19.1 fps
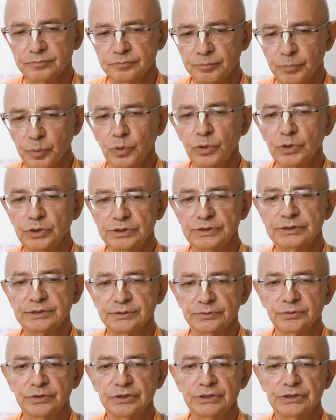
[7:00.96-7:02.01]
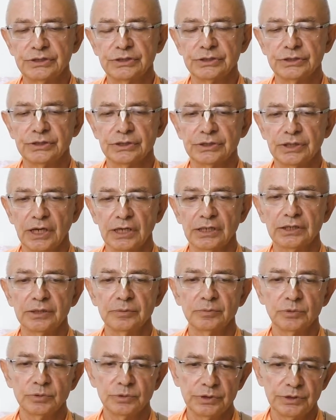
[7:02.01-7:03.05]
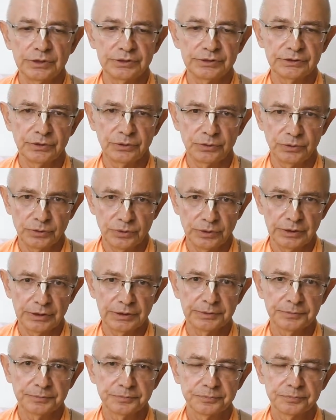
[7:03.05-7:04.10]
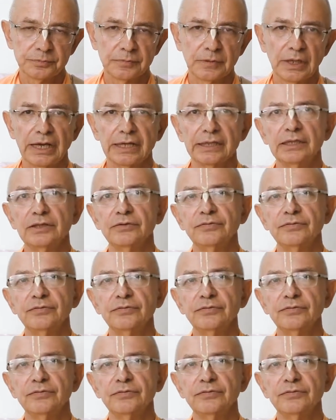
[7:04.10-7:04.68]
points which Narada Muni is doing. And in